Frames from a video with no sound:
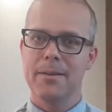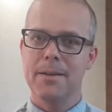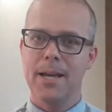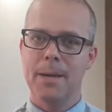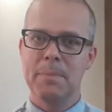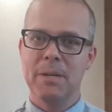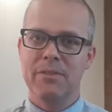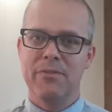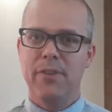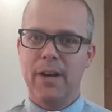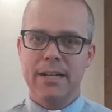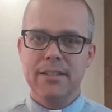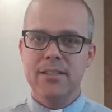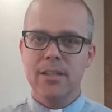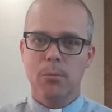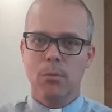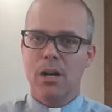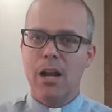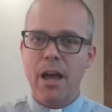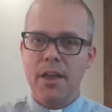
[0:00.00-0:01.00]
I mean, find
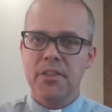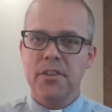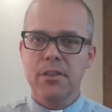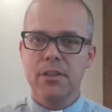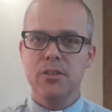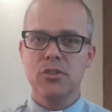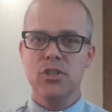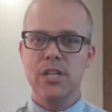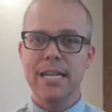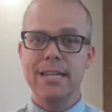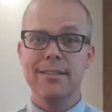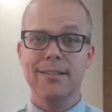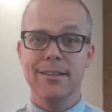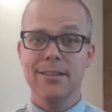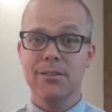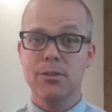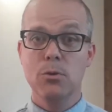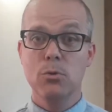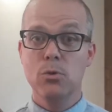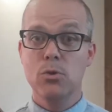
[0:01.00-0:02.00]
someone other than
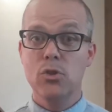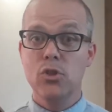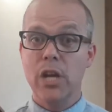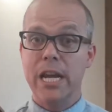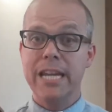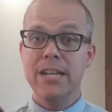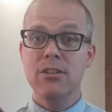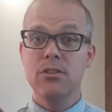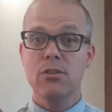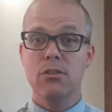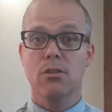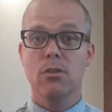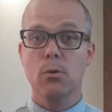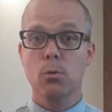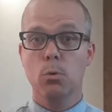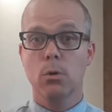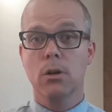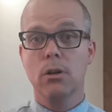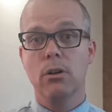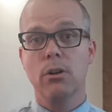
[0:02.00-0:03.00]
Jesus who's changed the
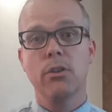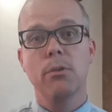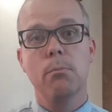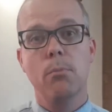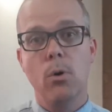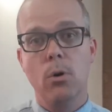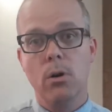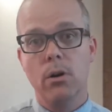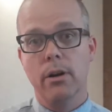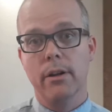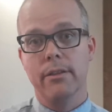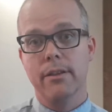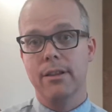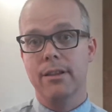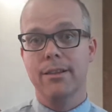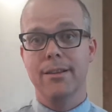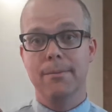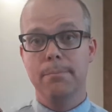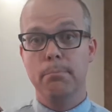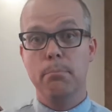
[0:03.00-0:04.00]
world more
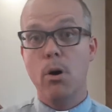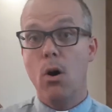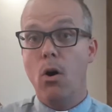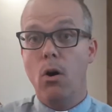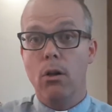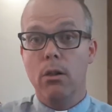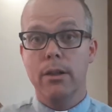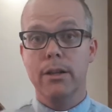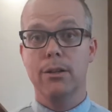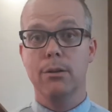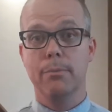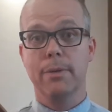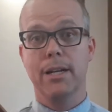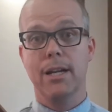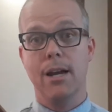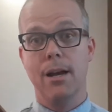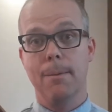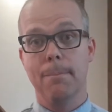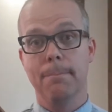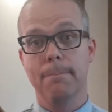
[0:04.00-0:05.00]
than Paul he'll
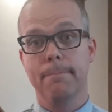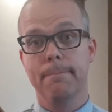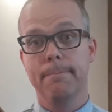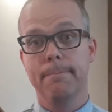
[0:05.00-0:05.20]
become.